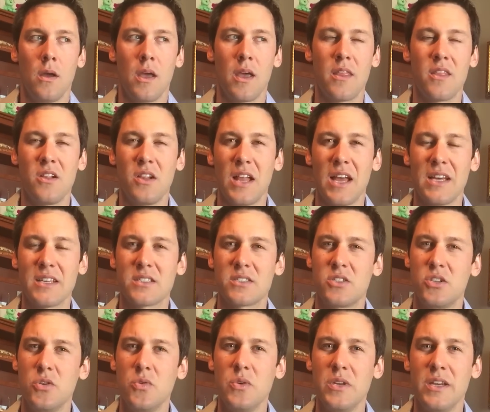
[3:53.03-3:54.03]
In the
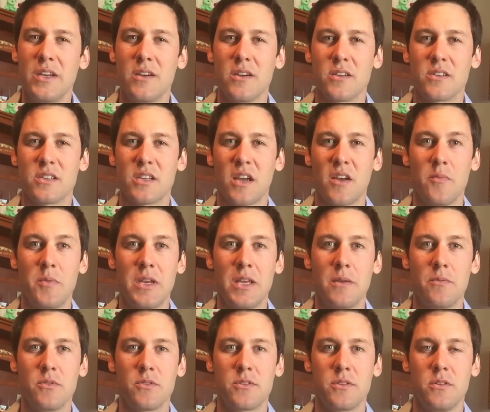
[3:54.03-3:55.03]
last 2 years, I've been
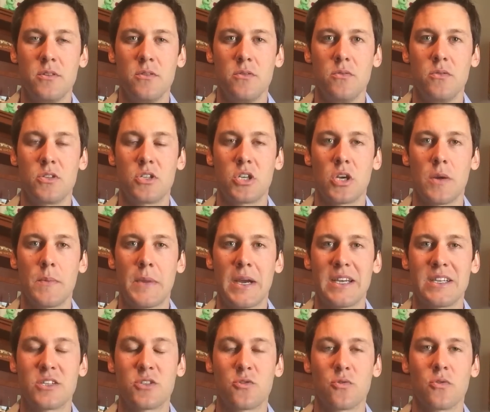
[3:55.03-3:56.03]
able to share
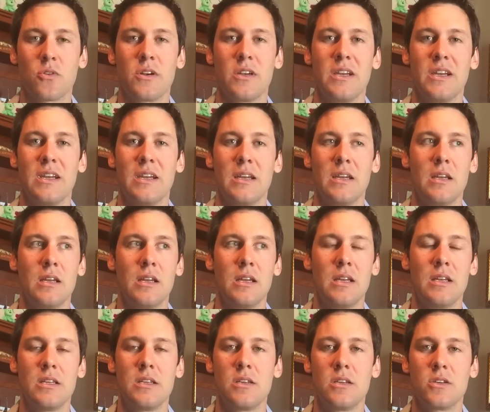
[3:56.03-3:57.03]
my story
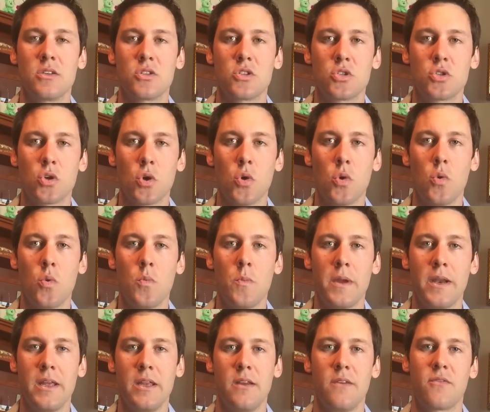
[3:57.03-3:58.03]
in so
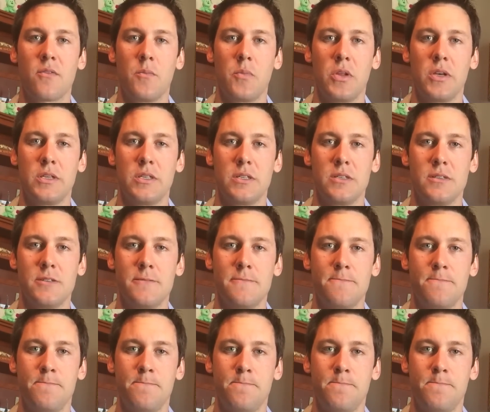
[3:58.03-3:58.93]
many different places.